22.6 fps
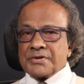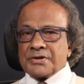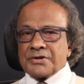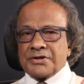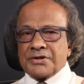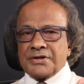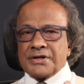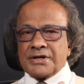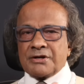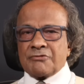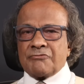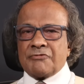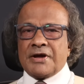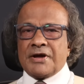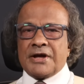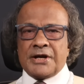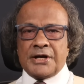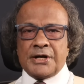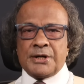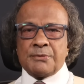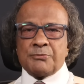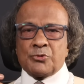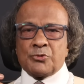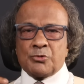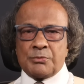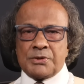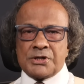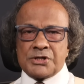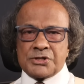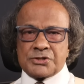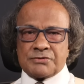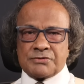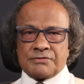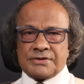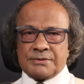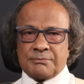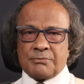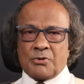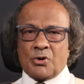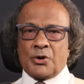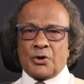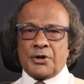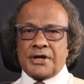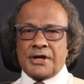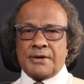Here, varied movements of the
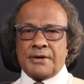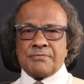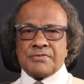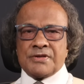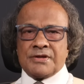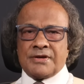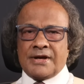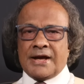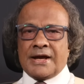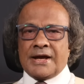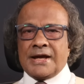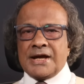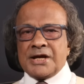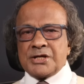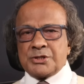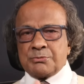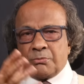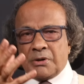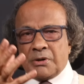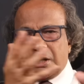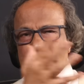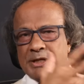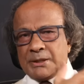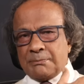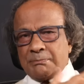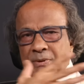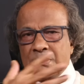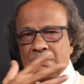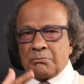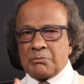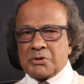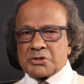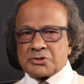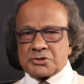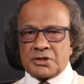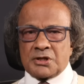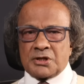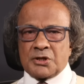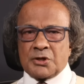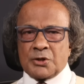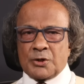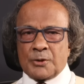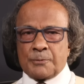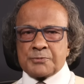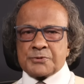body engage multiple muscle
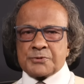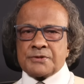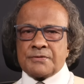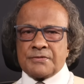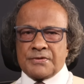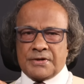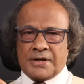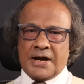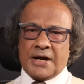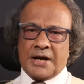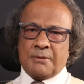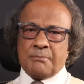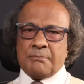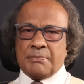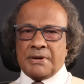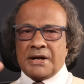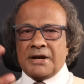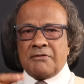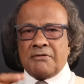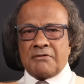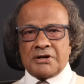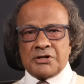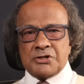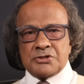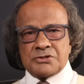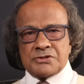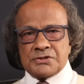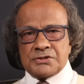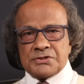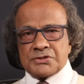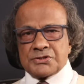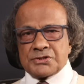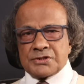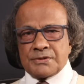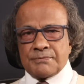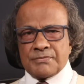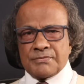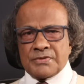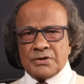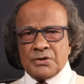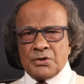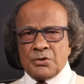groups and brain regions.